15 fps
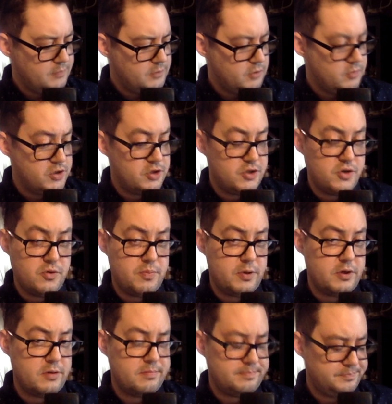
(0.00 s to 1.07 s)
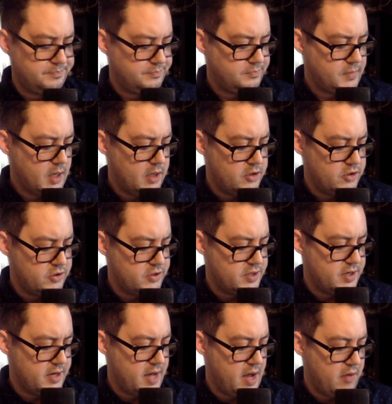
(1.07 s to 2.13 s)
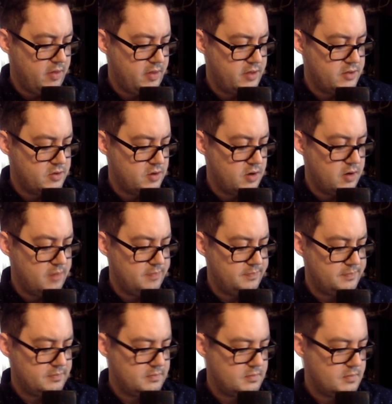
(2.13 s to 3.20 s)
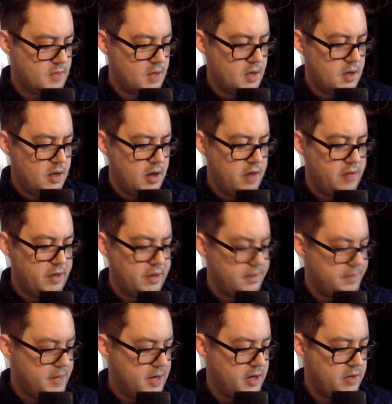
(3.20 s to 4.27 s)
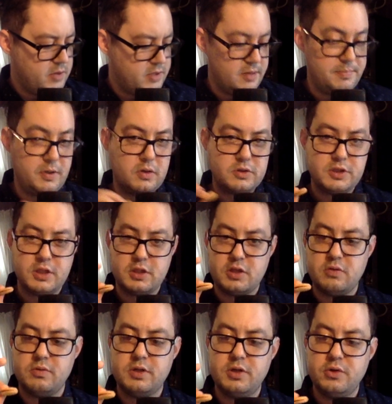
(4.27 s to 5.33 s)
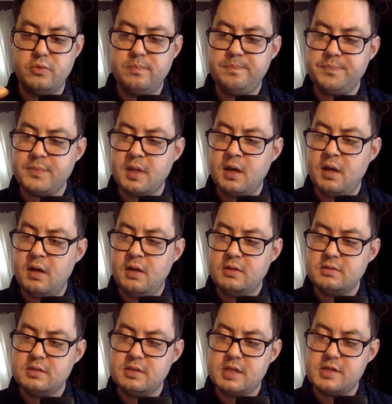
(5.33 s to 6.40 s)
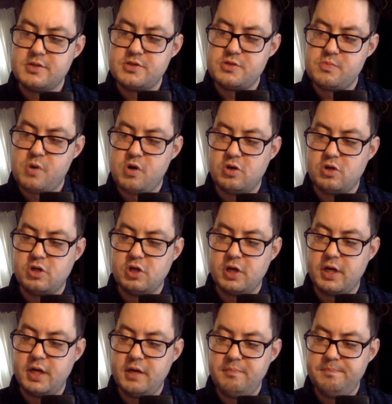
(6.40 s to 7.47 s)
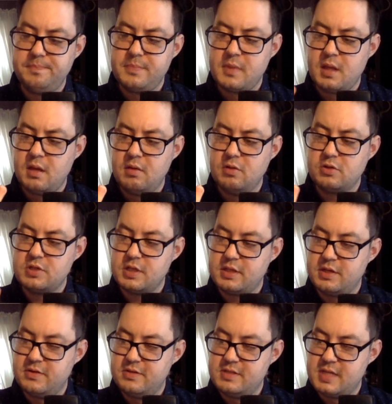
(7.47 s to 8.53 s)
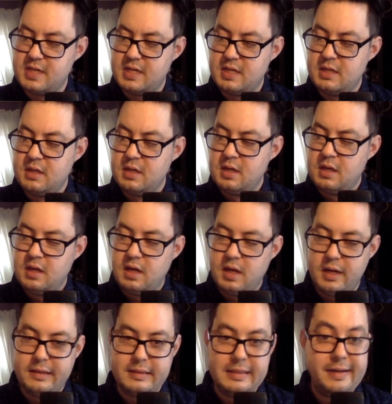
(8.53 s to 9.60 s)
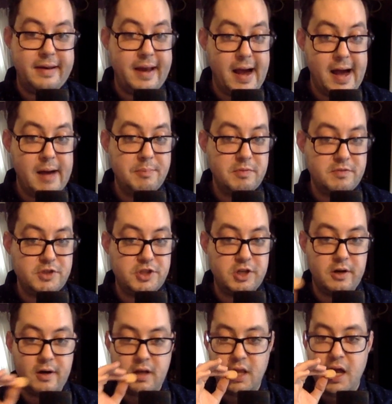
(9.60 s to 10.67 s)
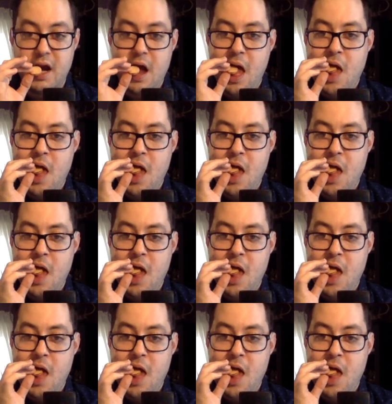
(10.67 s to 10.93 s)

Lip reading: So I'm super interested in how these are, how they compare to a typical Dunkaroo. It's a nice small cookie. Looks like there is a dab of chocolate.